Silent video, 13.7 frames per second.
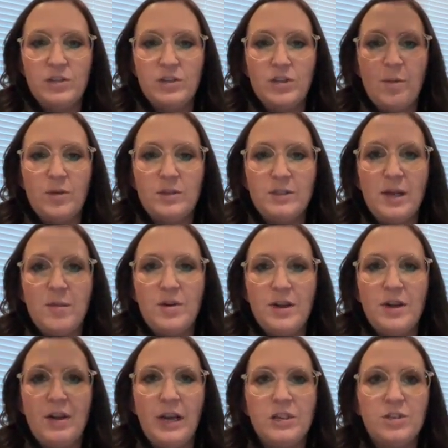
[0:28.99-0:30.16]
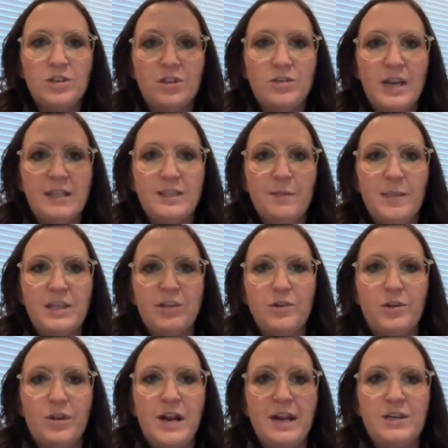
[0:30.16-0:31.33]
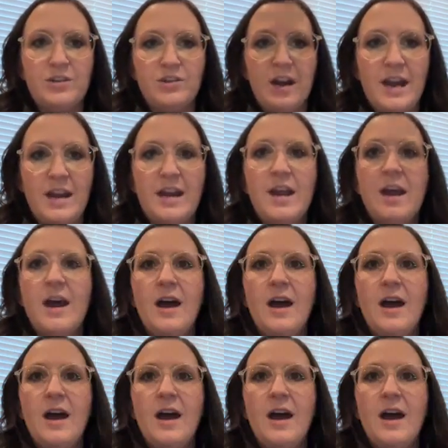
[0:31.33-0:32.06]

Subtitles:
So, most time when you hear interest rates, it makes you cringe, right?